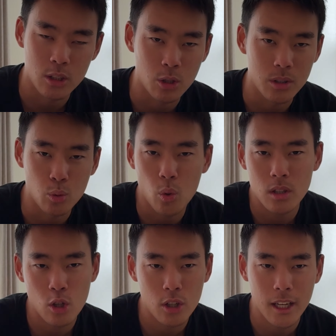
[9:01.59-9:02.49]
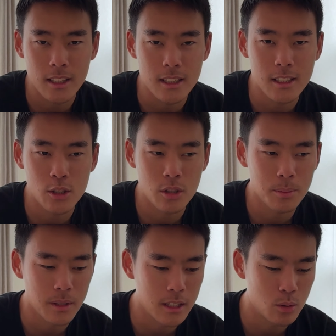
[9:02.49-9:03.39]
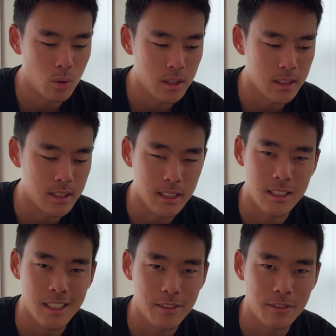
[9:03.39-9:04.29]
So it's one long LED strip, each one is 16